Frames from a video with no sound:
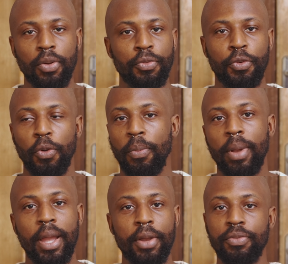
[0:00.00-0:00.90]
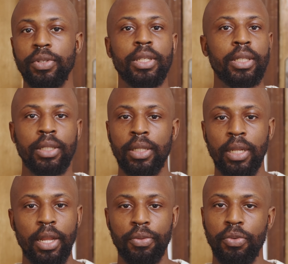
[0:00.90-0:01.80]
from every
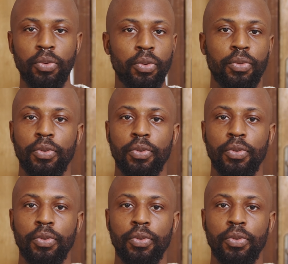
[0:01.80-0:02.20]
level,